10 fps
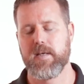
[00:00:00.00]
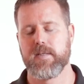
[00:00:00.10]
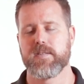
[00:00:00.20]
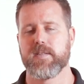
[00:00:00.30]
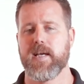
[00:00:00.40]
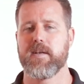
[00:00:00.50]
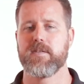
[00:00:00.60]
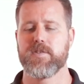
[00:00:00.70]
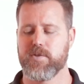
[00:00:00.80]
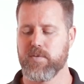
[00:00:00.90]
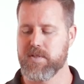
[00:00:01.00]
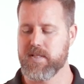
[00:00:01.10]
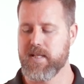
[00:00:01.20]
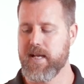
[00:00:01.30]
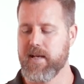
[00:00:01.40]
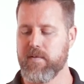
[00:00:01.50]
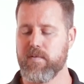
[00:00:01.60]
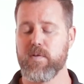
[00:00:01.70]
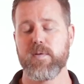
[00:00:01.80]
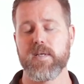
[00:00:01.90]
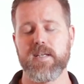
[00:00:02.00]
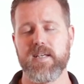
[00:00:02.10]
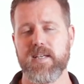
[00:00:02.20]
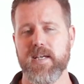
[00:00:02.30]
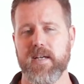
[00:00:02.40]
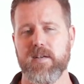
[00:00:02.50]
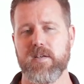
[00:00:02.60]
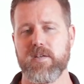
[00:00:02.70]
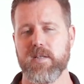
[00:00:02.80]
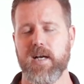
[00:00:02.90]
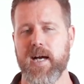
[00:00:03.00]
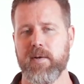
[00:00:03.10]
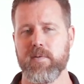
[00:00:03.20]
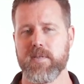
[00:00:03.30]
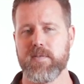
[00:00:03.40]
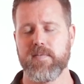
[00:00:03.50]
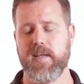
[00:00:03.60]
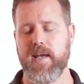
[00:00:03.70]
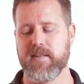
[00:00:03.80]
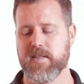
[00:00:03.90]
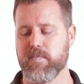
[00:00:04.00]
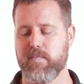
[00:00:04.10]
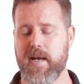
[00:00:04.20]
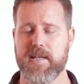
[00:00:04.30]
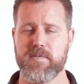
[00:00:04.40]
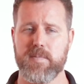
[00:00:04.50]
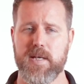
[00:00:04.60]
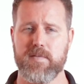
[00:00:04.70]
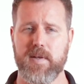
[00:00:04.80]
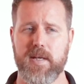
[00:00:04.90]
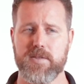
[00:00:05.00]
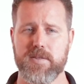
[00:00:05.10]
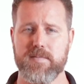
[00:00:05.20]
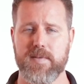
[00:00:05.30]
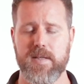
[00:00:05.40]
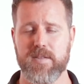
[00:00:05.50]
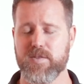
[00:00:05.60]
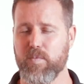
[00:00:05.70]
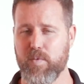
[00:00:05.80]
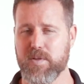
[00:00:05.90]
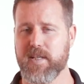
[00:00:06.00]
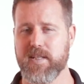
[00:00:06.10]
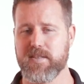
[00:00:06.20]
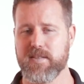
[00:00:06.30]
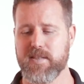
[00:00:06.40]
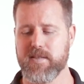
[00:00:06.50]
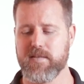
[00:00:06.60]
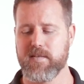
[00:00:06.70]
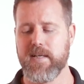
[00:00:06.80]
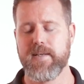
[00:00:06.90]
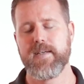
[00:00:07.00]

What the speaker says: And so that ensures that if you can get good eye relief at this maximum magnification, in this worst case scenario,